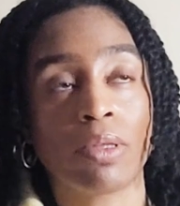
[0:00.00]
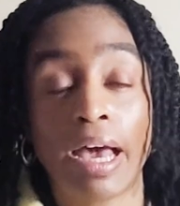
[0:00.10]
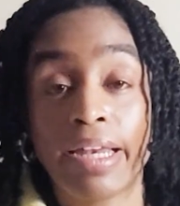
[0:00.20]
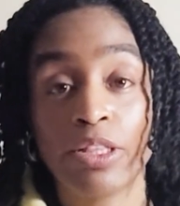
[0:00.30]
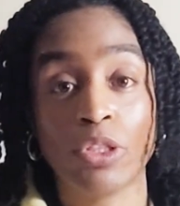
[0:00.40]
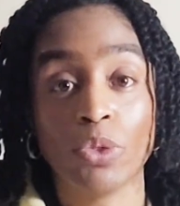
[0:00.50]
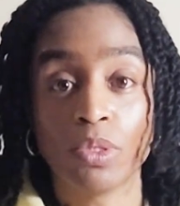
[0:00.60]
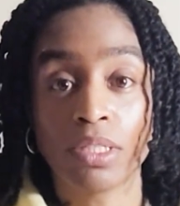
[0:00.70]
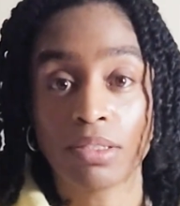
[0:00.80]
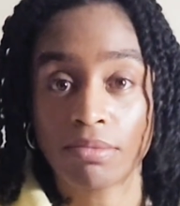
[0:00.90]
I didn't
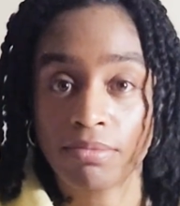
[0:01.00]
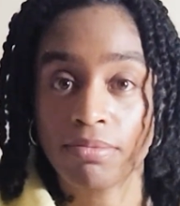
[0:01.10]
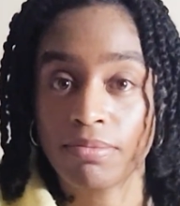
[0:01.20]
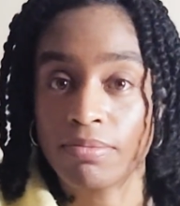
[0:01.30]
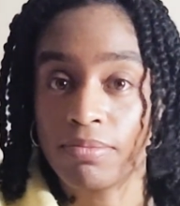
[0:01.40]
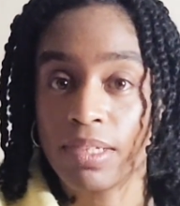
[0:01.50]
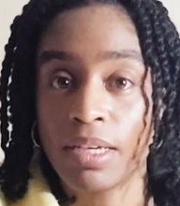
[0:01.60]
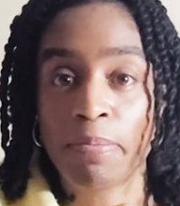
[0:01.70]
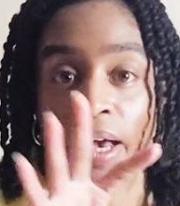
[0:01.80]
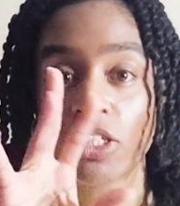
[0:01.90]
lose it.
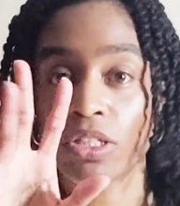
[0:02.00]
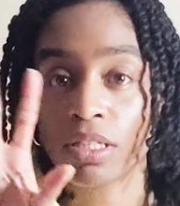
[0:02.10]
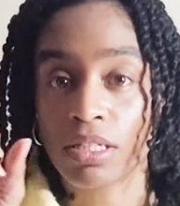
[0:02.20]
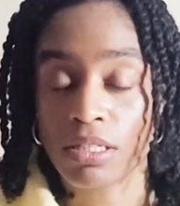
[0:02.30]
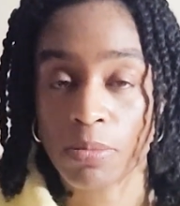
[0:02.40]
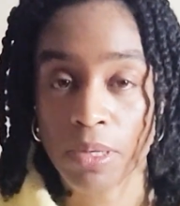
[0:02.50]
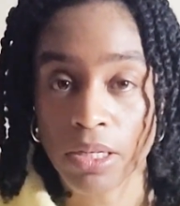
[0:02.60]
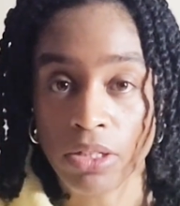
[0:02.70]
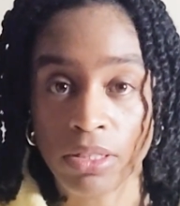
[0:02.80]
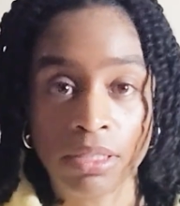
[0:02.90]
It magically disappeared.